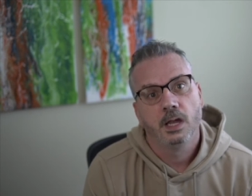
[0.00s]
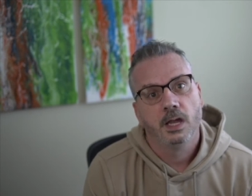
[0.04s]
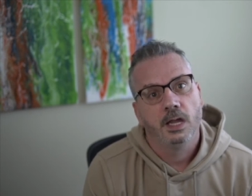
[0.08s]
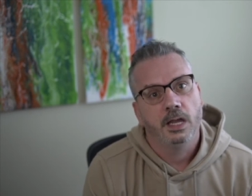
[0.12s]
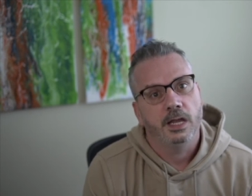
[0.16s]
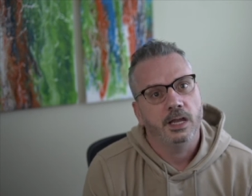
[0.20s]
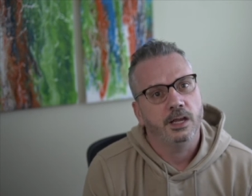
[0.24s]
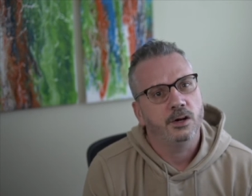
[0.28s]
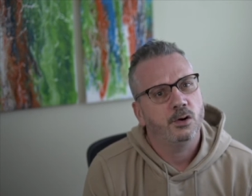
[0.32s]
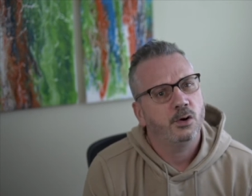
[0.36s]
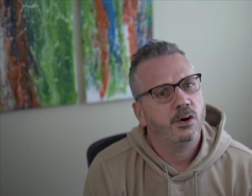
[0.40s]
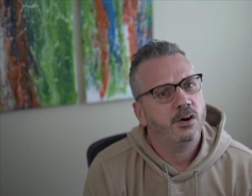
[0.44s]

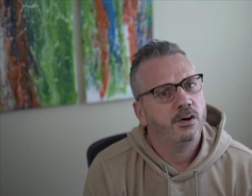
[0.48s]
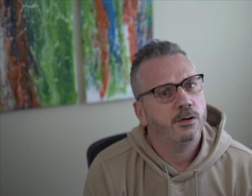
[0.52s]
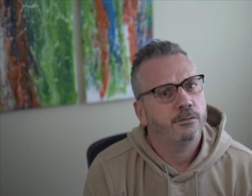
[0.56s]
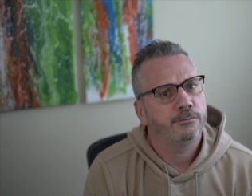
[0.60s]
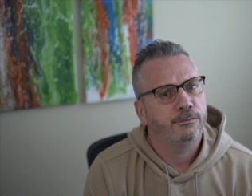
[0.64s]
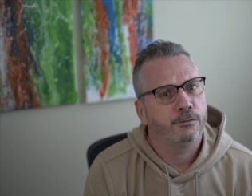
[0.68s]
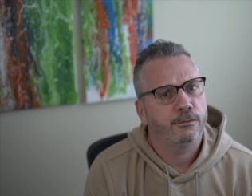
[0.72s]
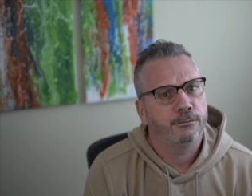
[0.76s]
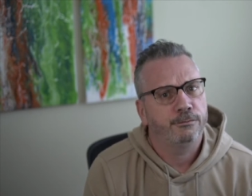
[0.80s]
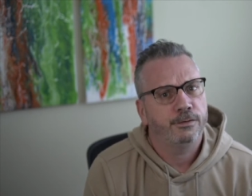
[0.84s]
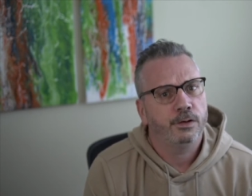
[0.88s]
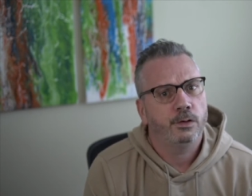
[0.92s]
in order to
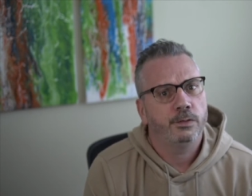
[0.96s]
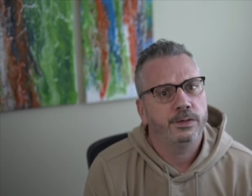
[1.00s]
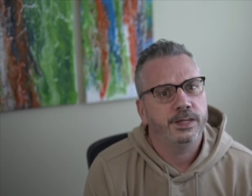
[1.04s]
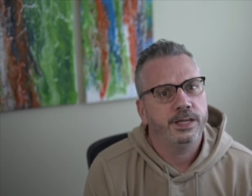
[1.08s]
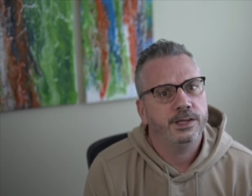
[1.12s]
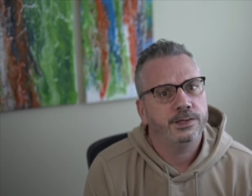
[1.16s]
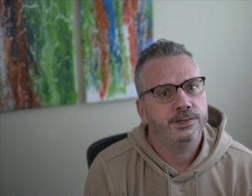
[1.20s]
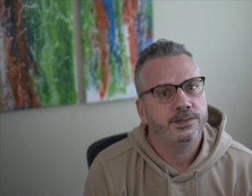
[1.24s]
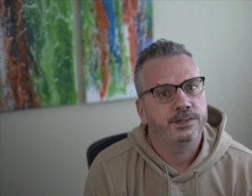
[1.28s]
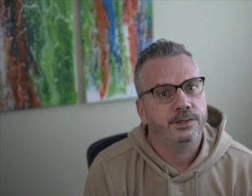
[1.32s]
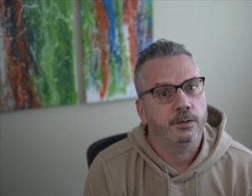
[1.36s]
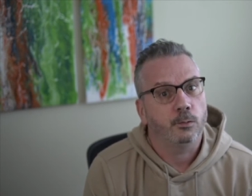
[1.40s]
fulfill
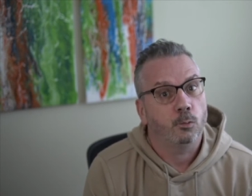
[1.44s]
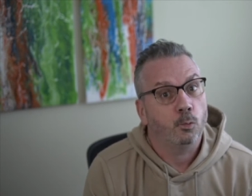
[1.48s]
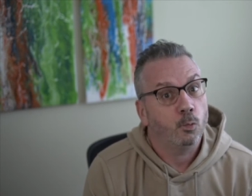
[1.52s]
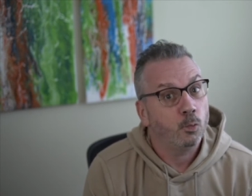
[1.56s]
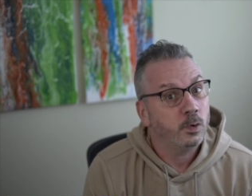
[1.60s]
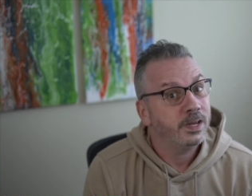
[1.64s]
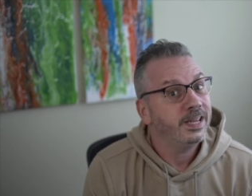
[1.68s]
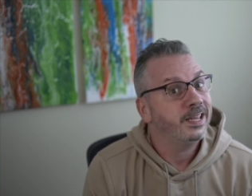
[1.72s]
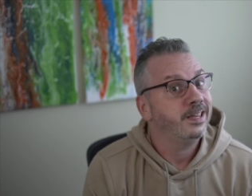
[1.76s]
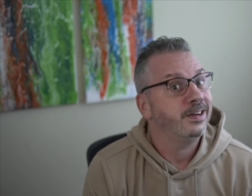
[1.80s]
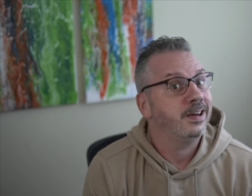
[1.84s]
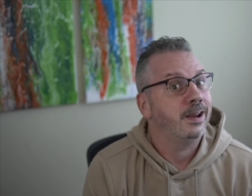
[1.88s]
needs that
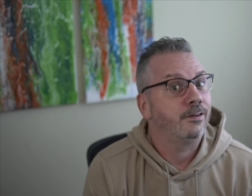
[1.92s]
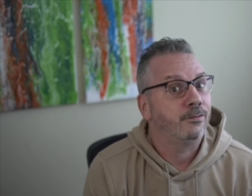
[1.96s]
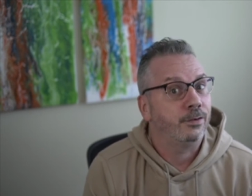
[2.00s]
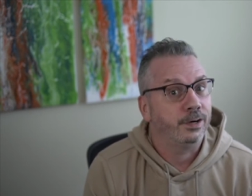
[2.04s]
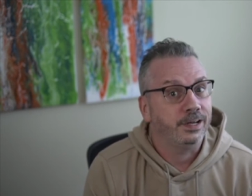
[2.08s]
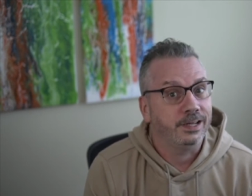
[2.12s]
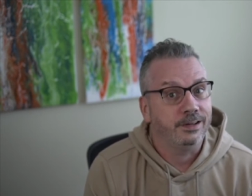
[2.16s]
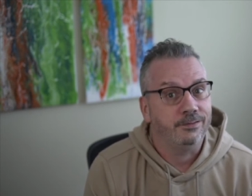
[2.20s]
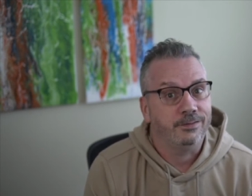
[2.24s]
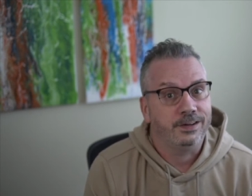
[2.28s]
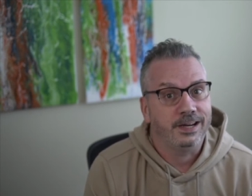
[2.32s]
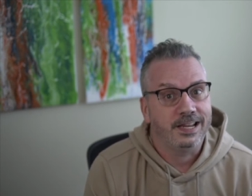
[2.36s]
we never
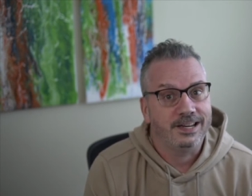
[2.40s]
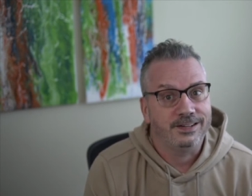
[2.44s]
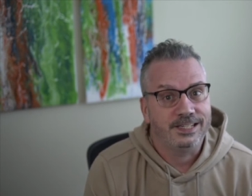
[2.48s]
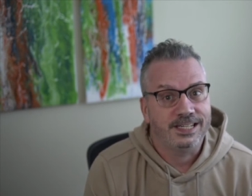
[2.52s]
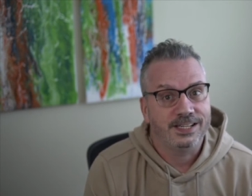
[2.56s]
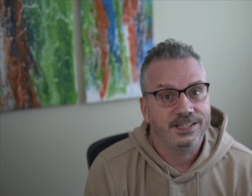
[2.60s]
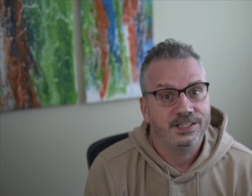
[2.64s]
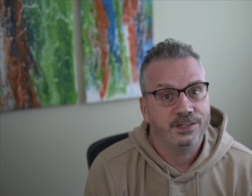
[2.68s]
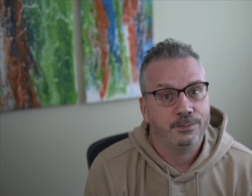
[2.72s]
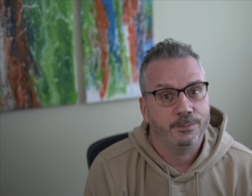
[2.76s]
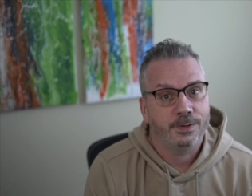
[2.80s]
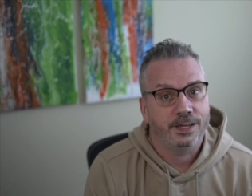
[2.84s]
even
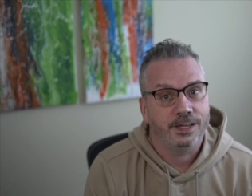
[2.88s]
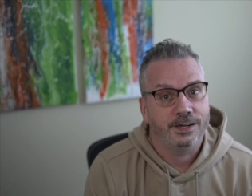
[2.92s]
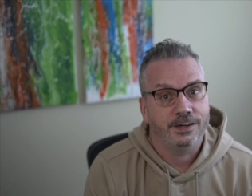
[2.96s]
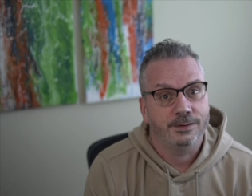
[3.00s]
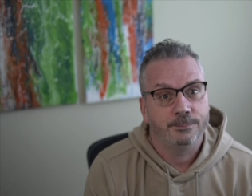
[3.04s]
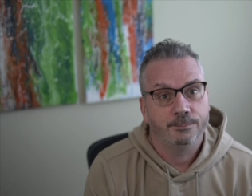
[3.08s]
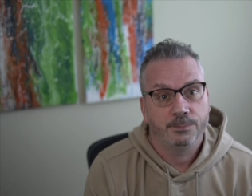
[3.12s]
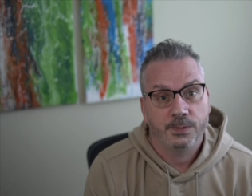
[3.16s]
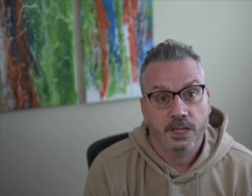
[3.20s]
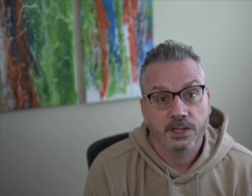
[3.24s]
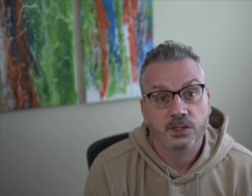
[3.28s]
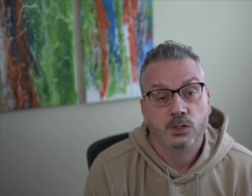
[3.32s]
anticipated.
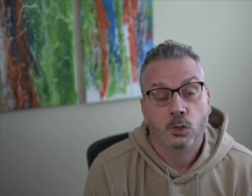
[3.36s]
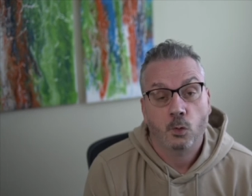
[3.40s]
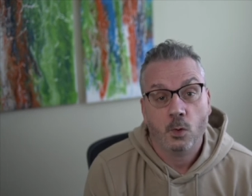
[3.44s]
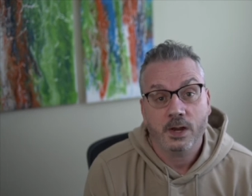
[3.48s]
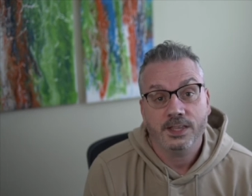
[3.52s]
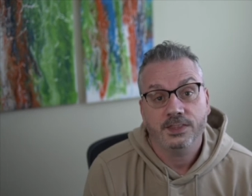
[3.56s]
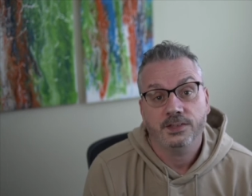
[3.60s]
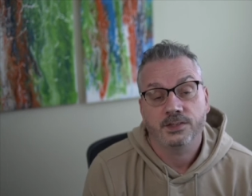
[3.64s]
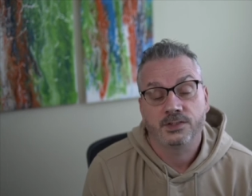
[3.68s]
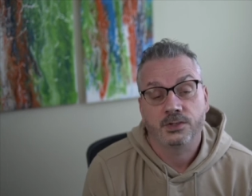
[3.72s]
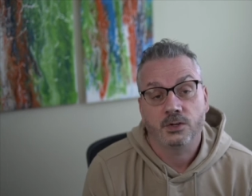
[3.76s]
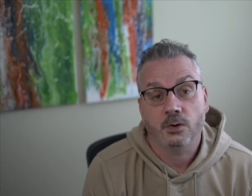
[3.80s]
It's quite
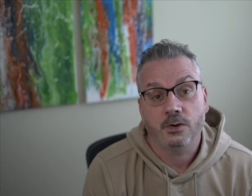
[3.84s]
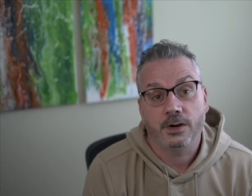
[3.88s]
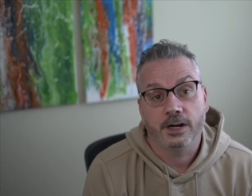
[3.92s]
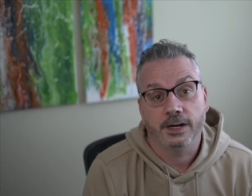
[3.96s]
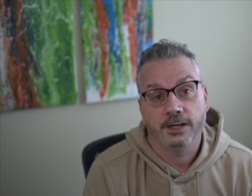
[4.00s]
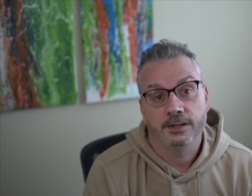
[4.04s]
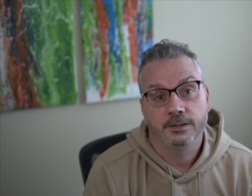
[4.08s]
the story.